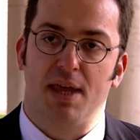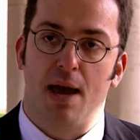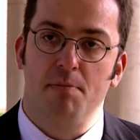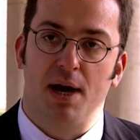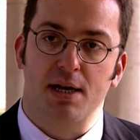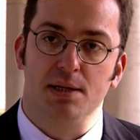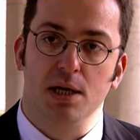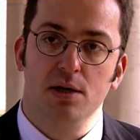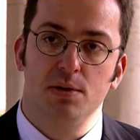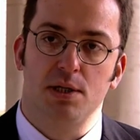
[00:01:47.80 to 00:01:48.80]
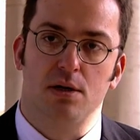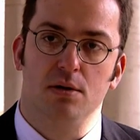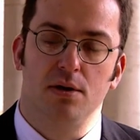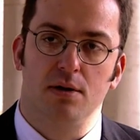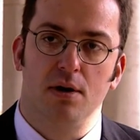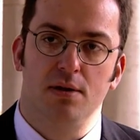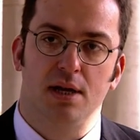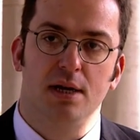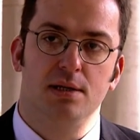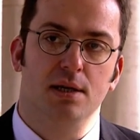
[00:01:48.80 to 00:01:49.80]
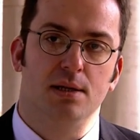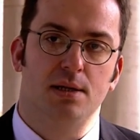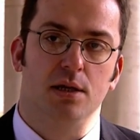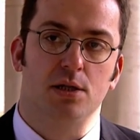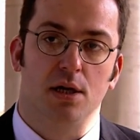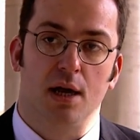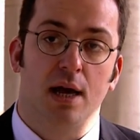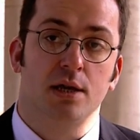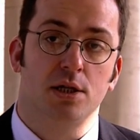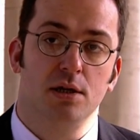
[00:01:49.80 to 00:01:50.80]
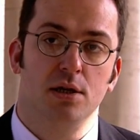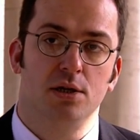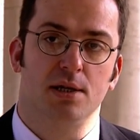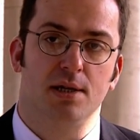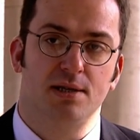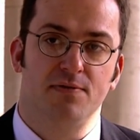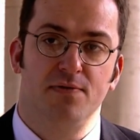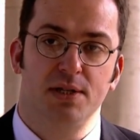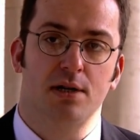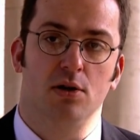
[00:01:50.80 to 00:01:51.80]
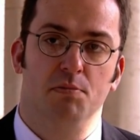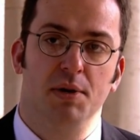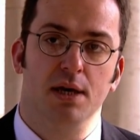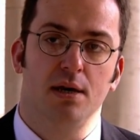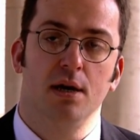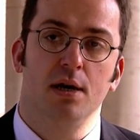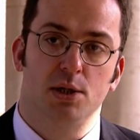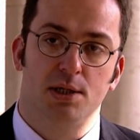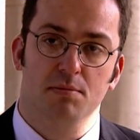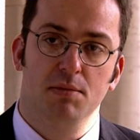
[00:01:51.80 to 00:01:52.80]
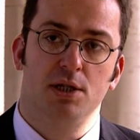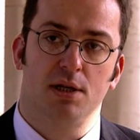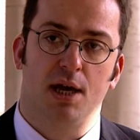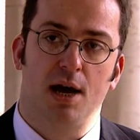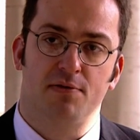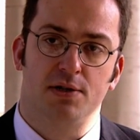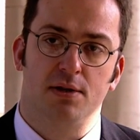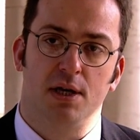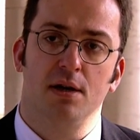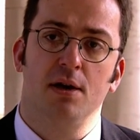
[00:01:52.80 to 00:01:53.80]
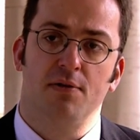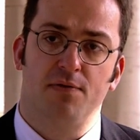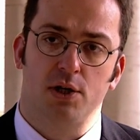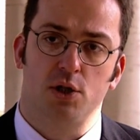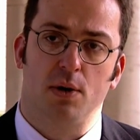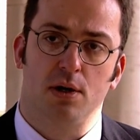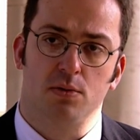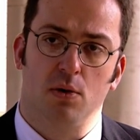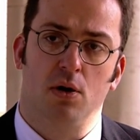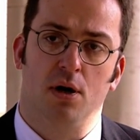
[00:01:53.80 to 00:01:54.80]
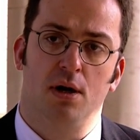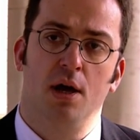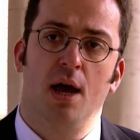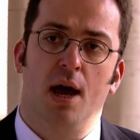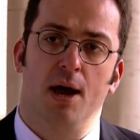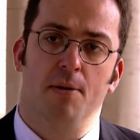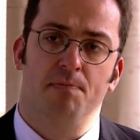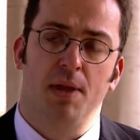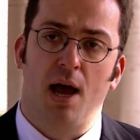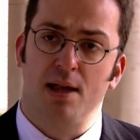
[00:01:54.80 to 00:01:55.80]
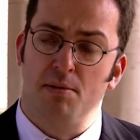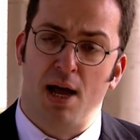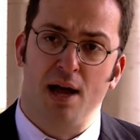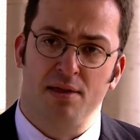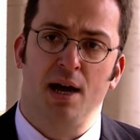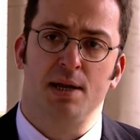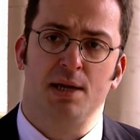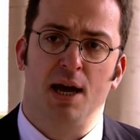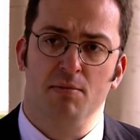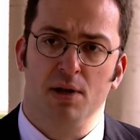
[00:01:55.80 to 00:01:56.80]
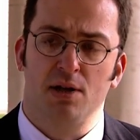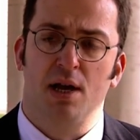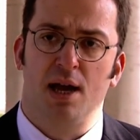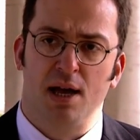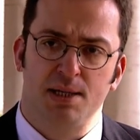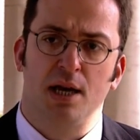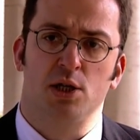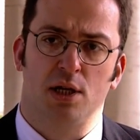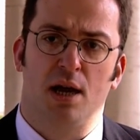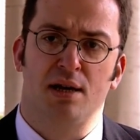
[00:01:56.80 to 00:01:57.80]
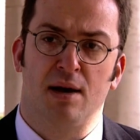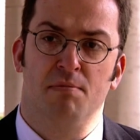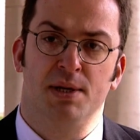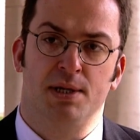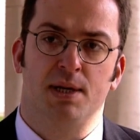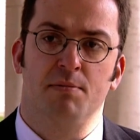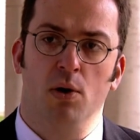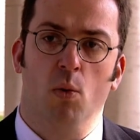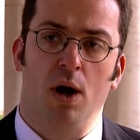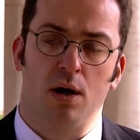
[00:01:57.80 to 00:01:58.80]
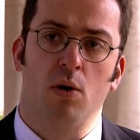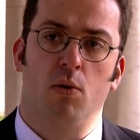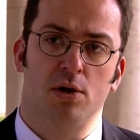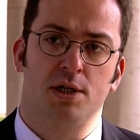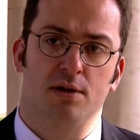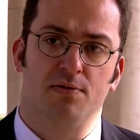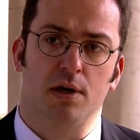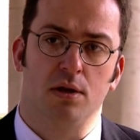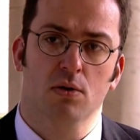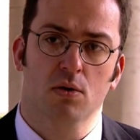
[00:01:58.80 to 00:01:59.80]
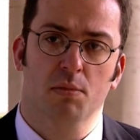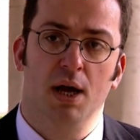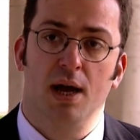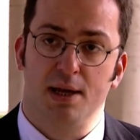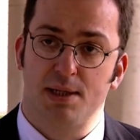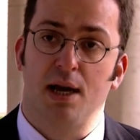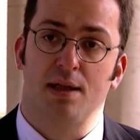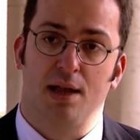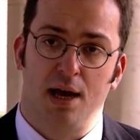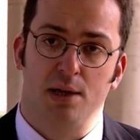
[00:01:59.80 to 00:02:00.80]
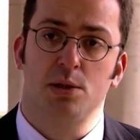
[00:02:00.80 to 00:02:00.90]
the empire continues to grow throughout the 19th century and actually reaches its physical peak just immediately after the First World War. And at that time, it essentially encompasses about 1/4 of the globe and certainly has